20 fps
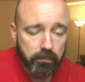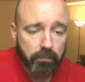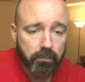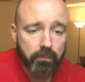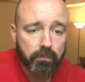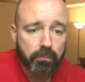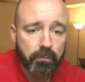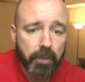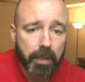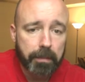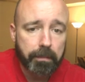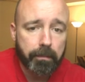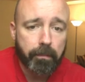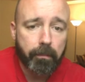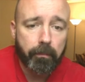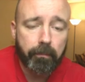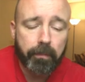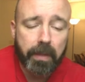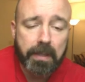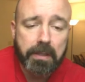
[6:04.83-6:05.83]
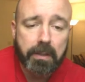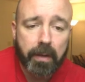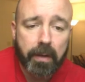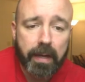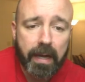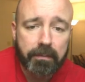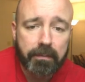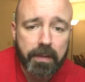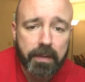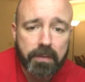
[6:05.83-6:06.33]
yep, that's all I
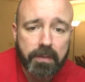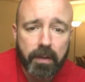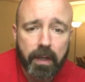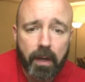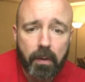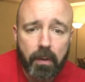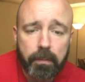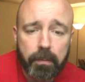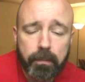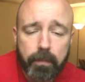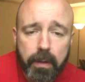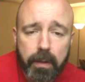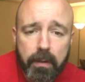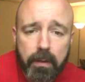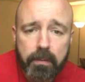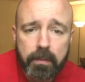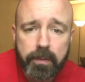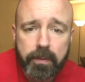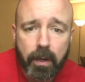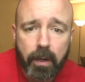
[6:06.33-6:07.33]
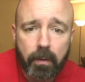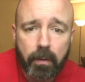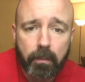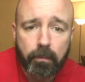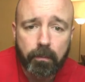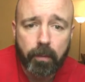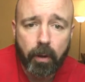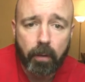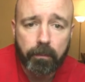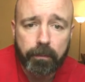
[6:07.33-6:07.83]
have for this video. So
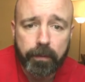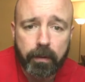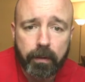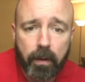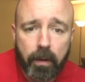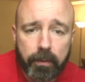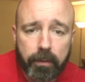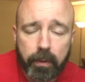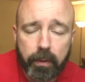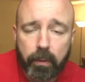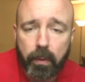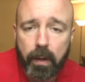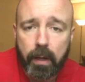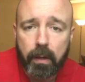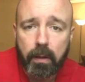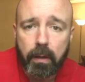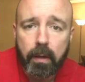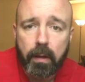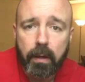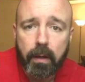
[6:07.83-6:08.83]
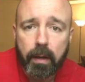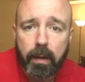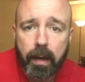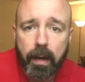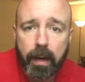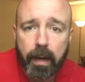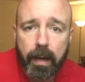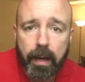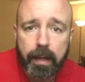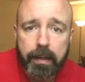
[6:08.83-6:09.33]
hopefully you're all doing well,
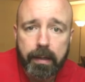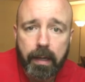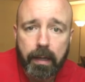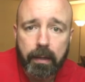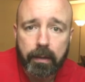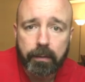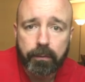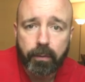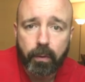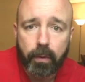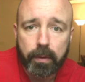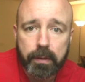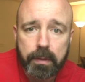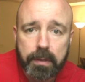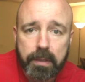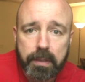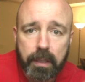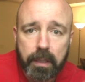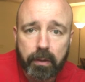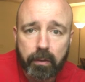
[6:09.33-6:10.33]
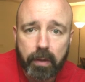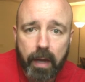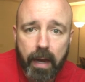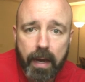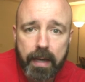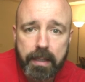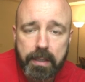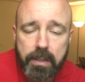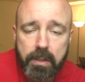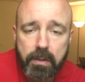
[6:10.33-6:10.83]
and I look forward to seeing you
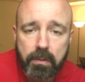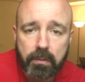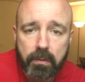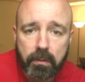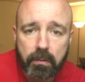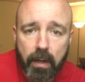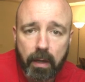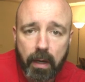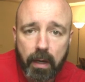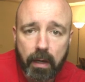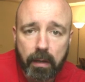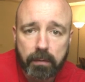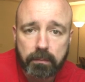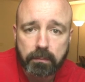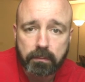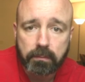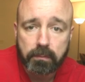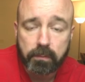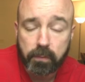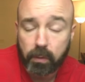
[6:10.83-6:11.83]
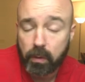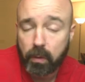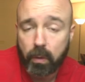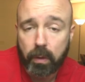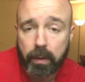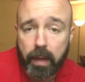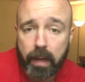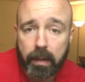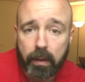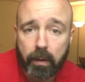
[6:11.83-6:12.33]
guys for
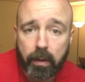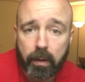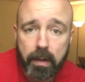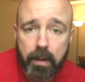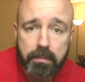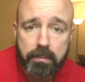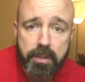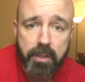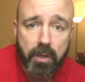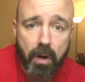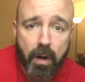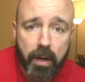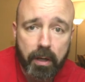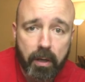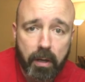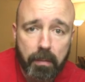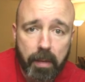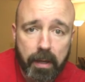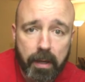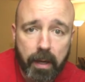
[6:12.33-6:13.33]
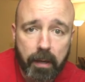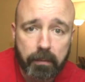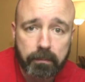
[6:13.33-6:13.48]
online learning starting on Monday.